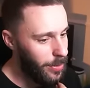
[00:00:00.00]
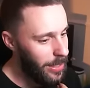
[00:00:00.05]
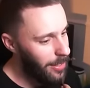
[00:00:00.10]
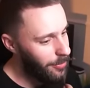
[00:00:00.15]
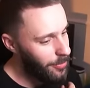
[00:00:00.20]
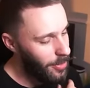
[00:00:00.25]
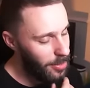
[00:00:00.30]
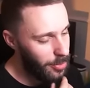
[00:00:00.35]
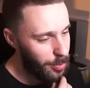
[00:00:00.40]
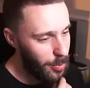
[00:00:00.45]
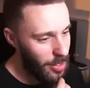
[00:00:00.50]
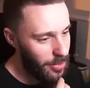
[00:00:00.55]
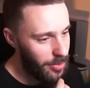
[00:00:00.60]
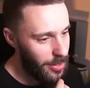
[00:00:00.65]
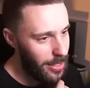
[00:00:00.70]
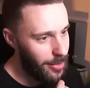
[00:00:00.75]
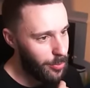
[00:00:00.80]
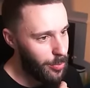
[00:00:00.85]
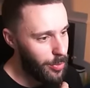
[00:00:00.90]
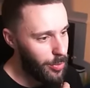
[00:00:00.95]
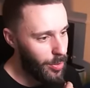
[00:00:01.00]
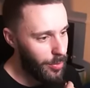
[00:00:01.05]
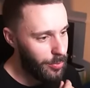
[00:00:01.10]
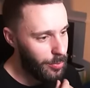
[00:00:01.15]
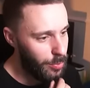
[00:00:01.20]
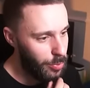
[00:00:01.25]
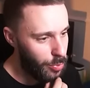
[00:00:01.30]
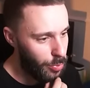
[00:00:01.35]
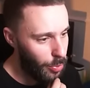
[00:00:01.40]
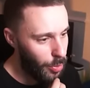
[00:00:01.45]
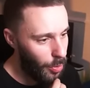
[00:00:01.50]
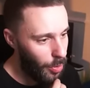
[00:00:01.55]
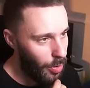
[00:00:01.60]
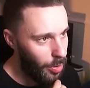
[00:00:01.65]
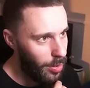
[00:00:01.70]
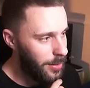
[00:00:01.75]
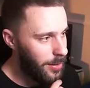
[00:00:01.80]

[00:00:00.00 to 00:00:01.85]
We have done Sparse Lands, we do have some draw.